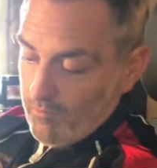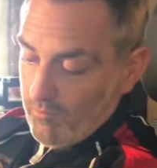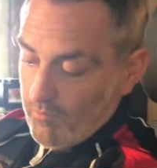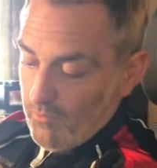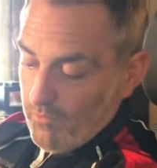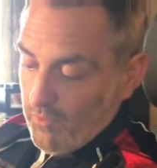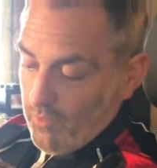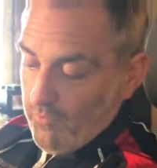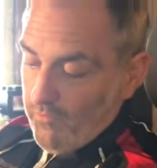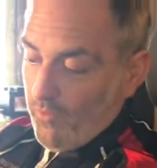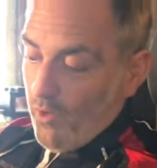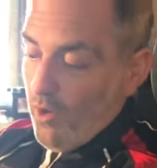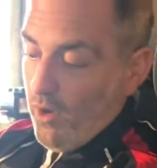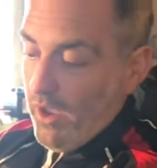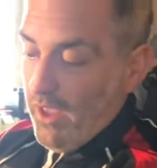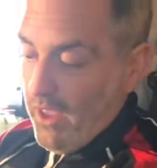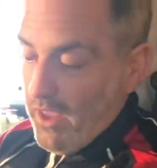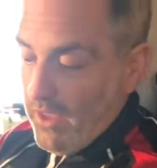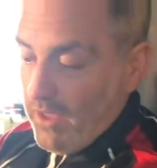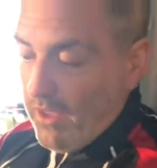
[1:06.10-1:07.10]
You've got
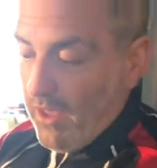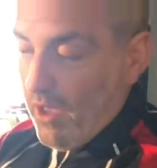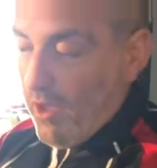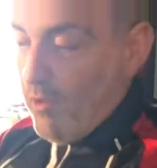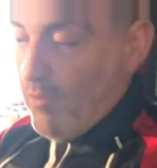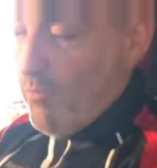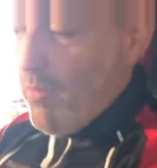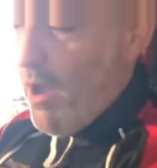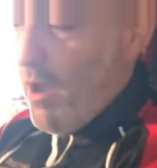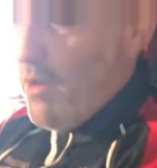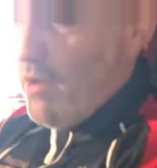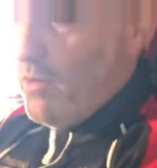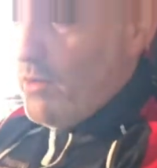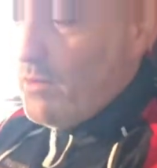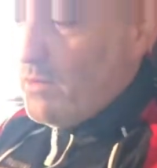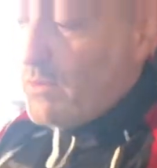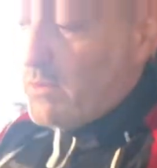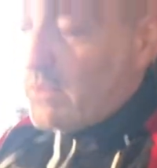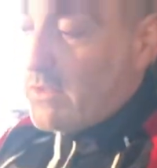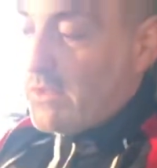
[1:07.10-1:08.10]
eco
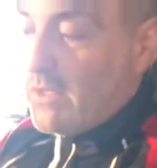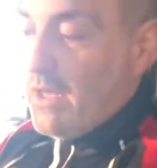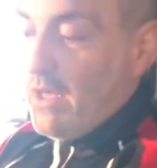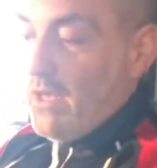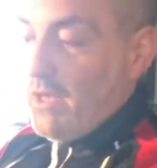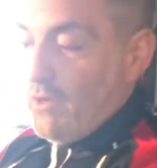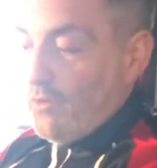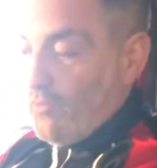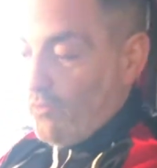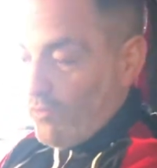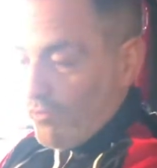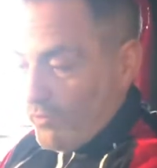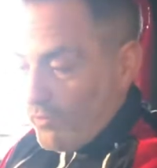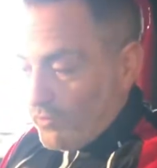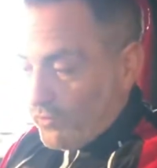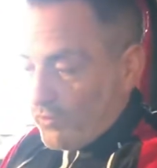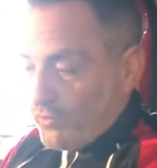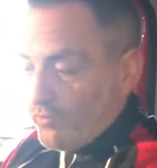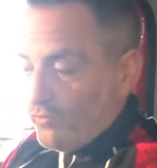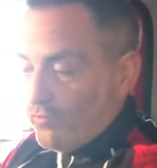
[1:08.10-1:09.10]
modes,
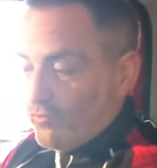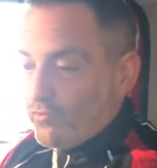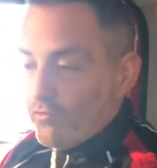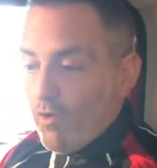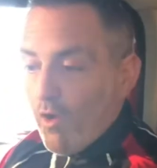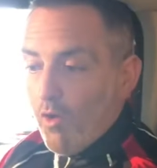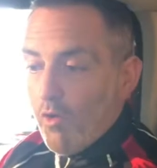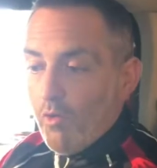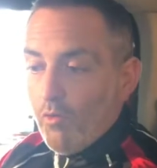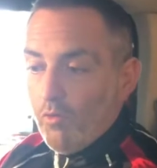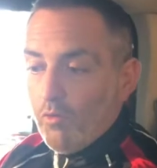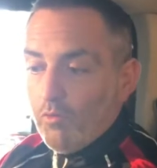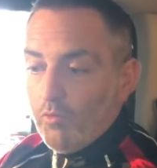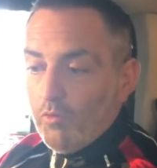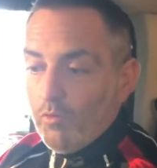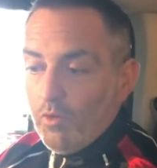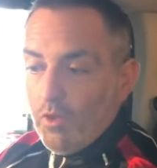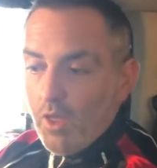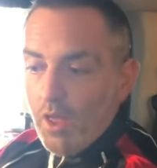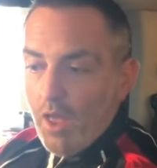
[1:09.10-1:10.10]
cruise control,
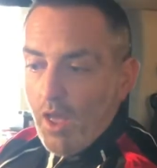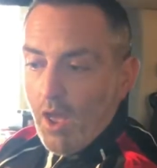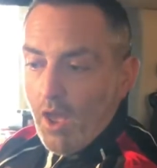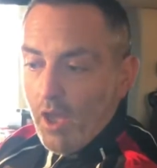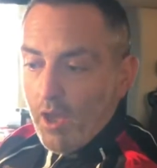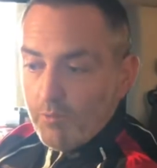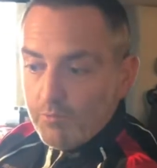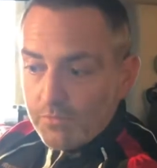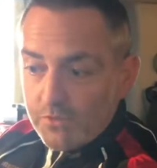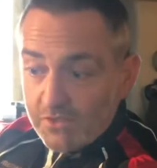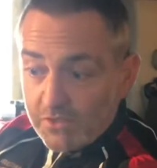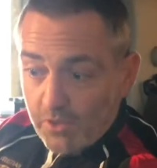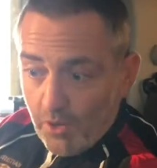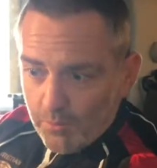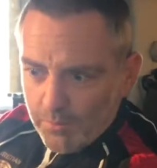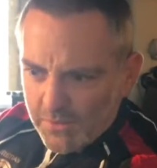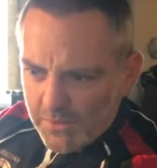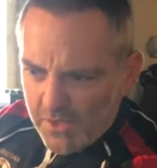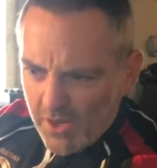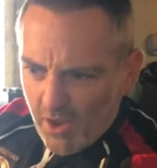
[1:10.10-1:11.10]

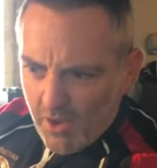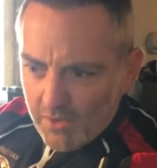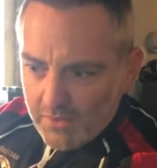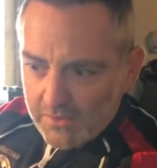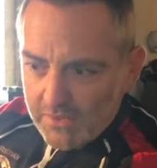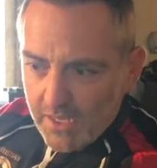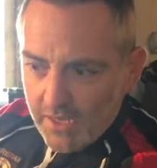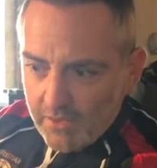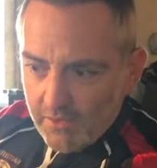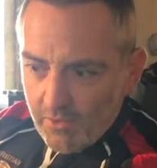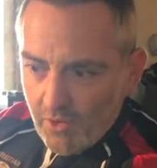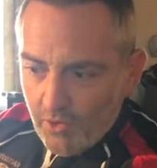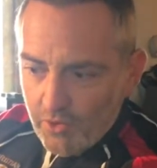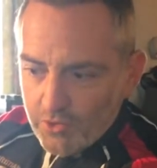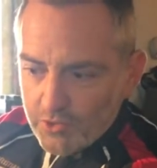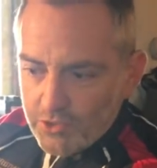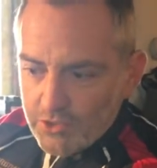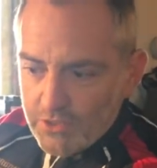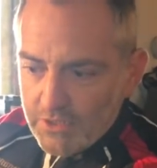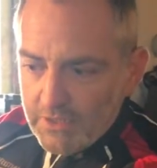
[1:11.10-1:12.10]
stop start
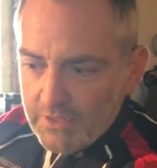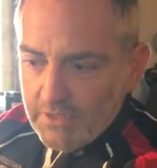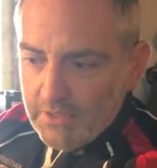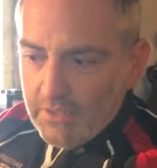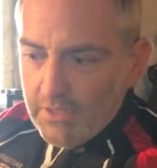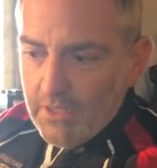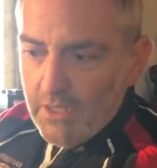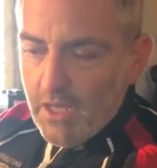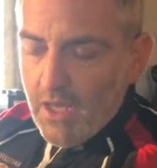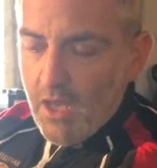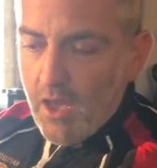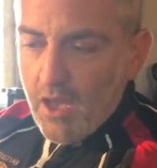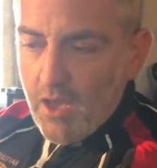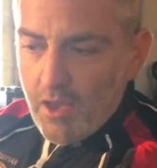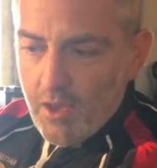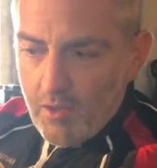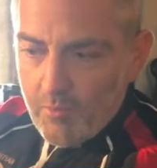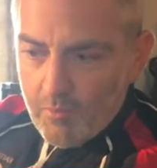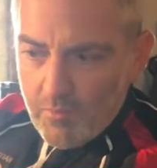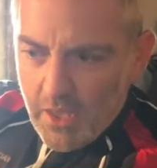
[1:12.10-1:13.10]
technology,
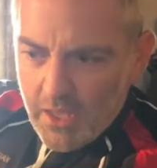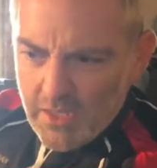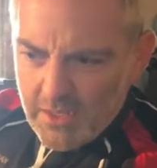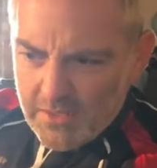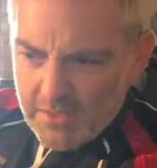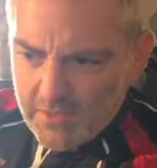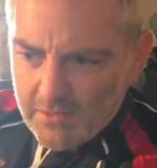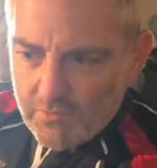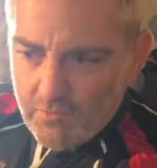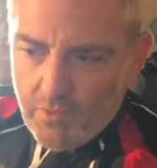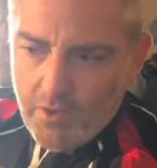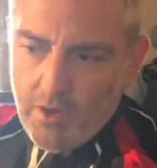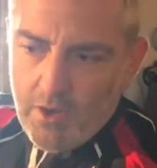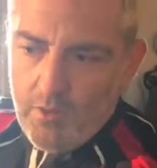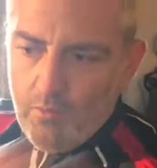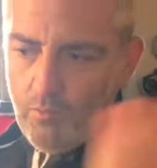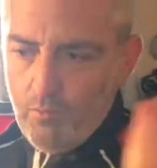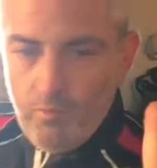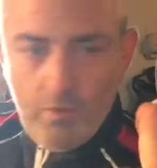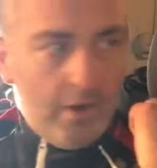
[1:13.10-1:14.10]
heated
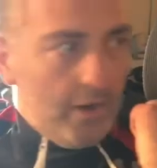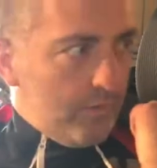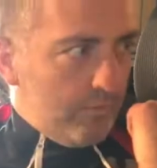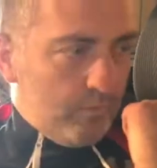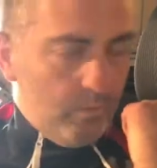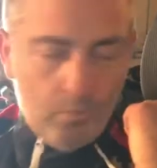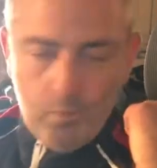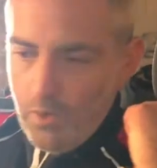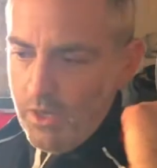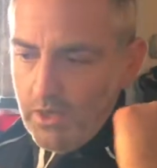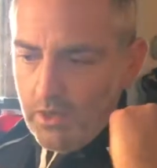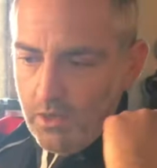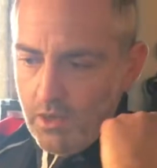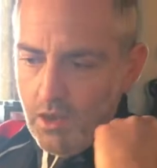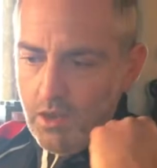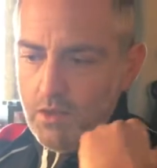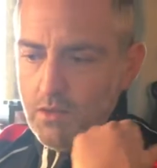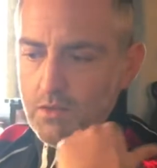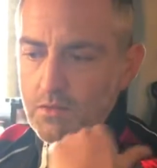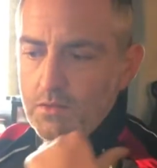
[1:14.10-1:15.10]
rear
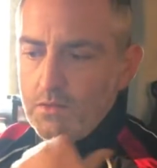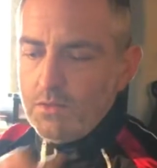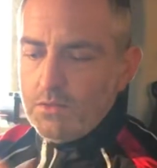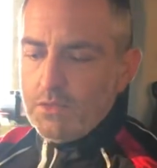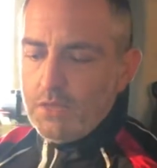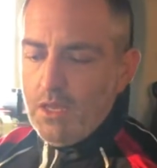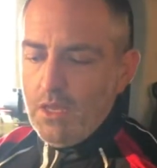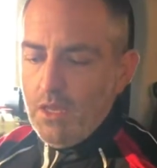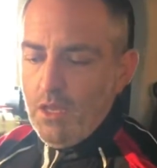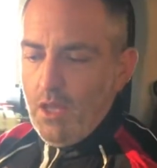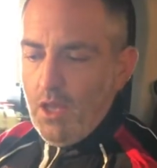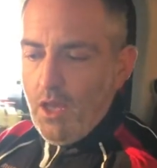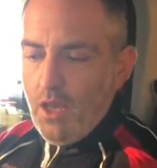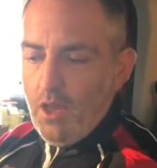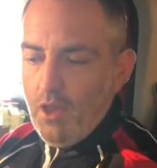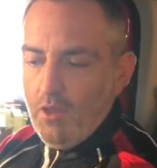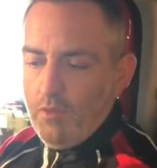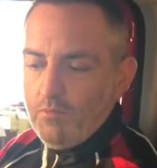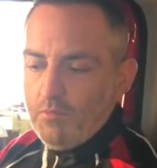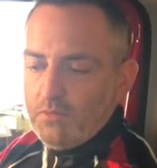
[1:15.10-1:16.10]
windows,
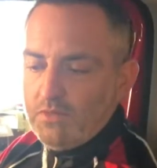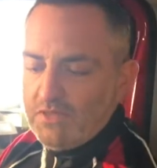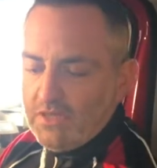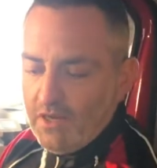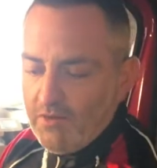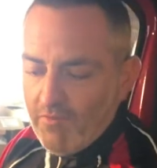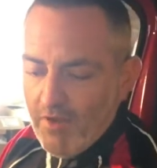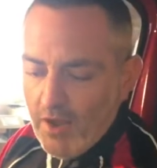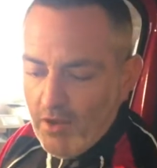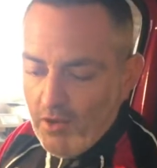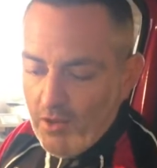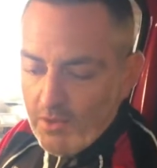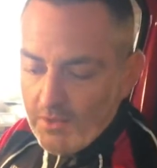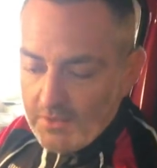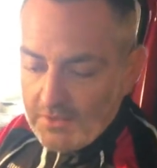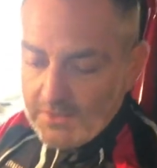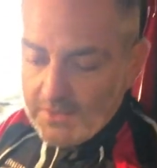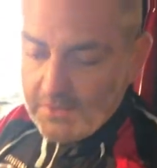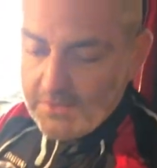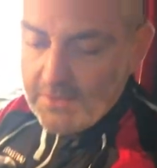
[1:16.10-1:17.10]
cigarette
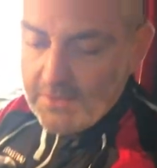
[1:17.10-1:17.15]
lighters,